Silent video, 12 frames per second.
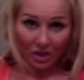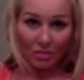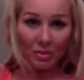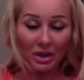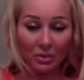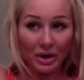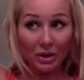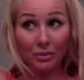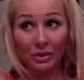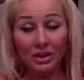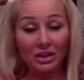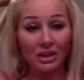And by the way, I
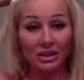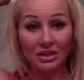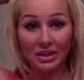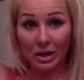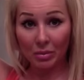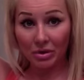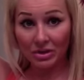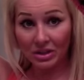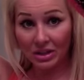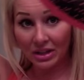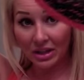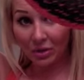really like these hair brushes
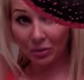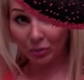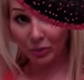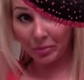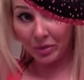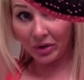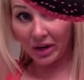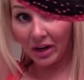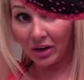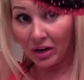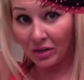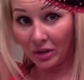because they don't rip your
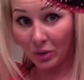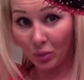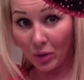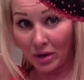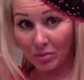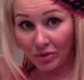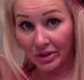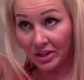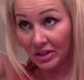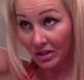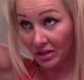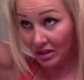hair out. They're wet
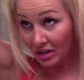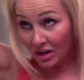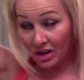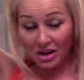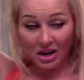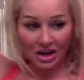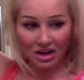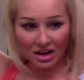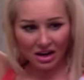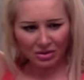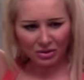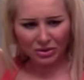brushes. And
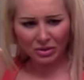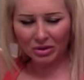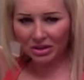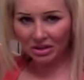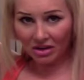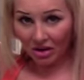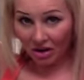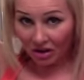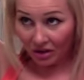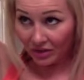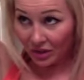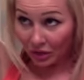now there's a bunch of
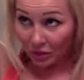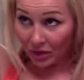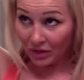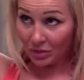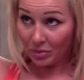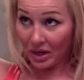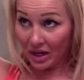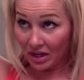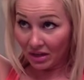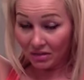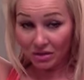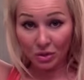knockoffs, so you don't have to
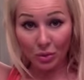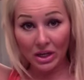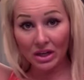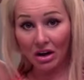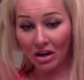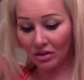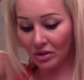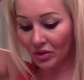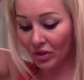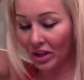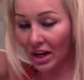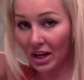pay $20
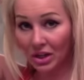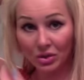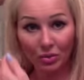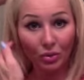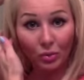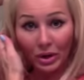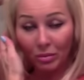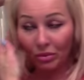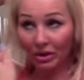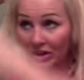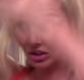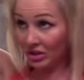for the actual wet
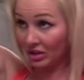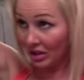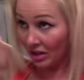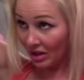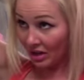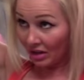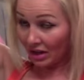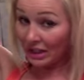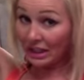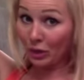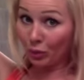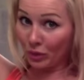brush, like
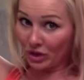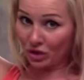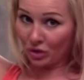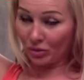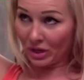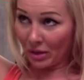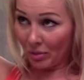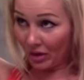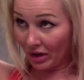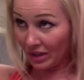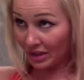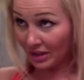the original one I
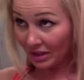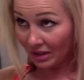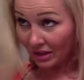bought.